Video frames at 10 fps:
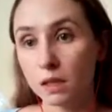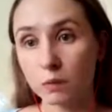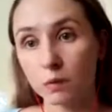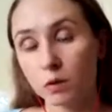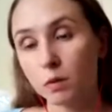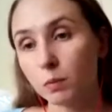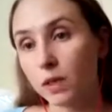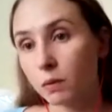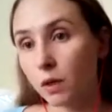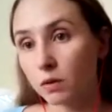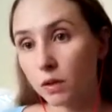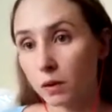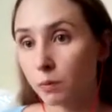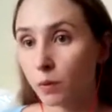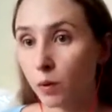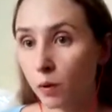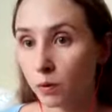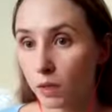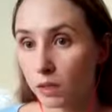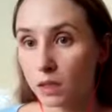You speak about their
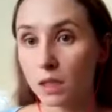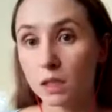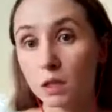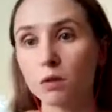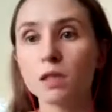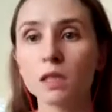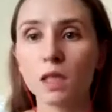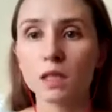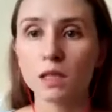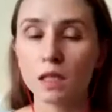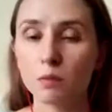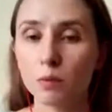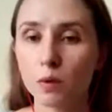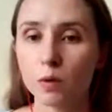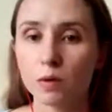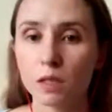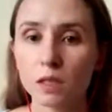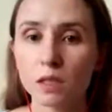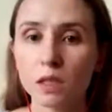progress and you assess their progress.